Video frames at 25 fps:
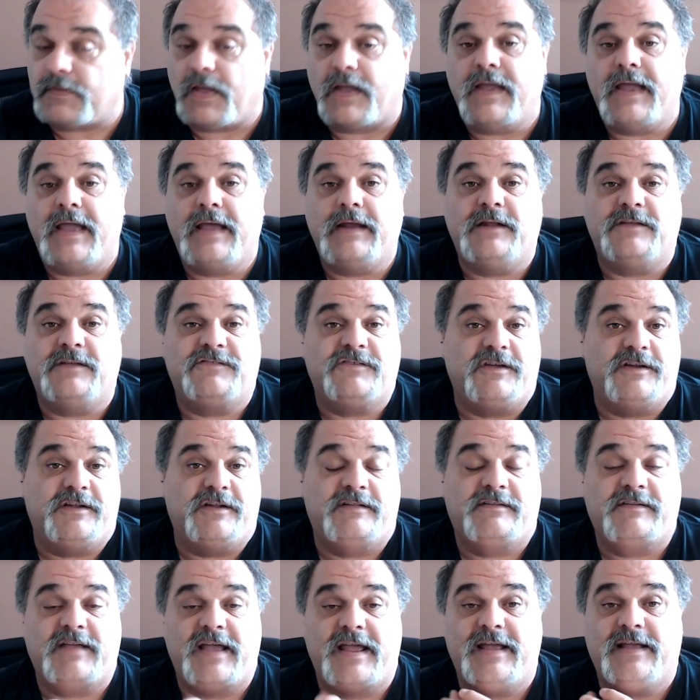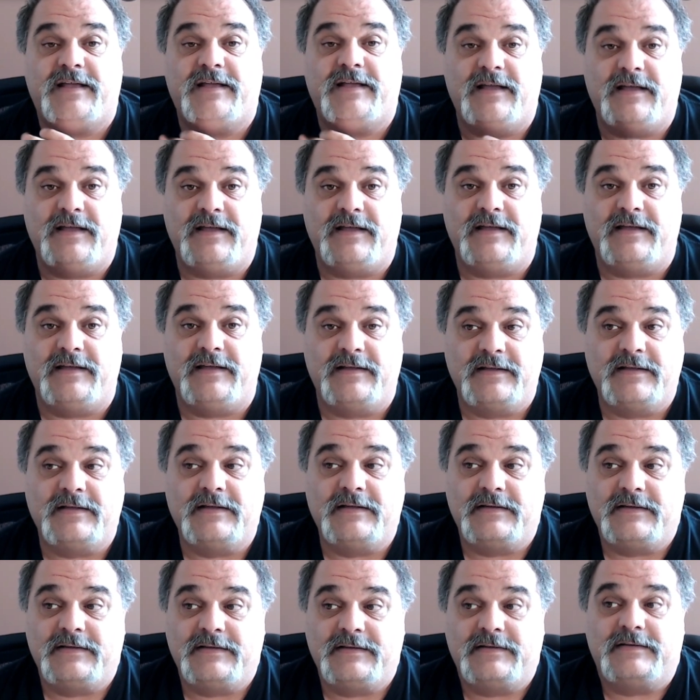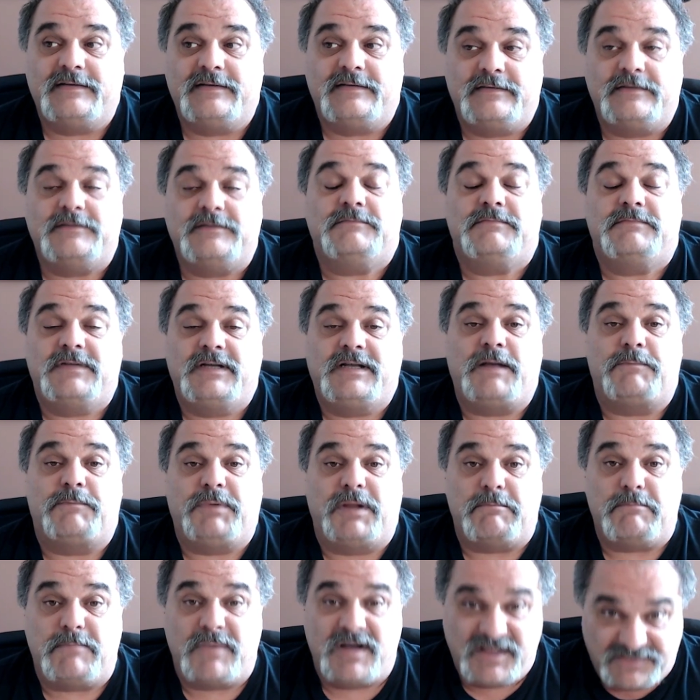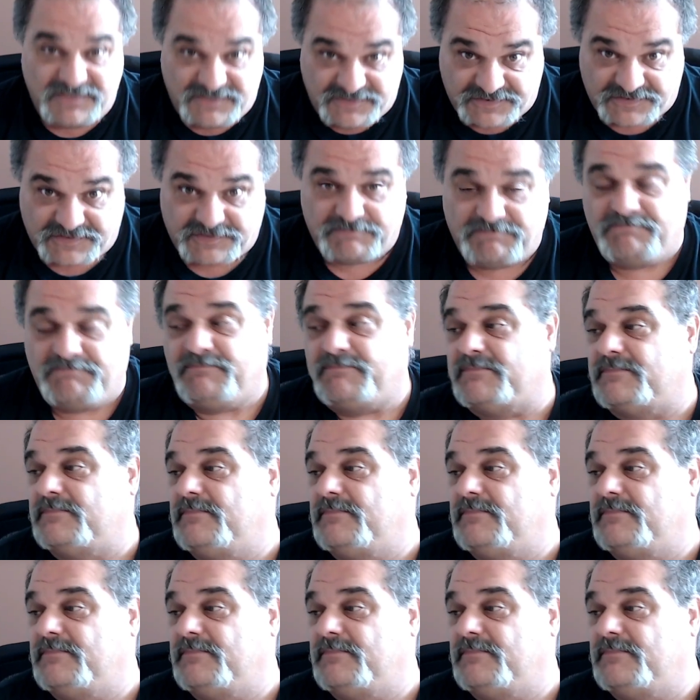And it's gonna take a couple of months,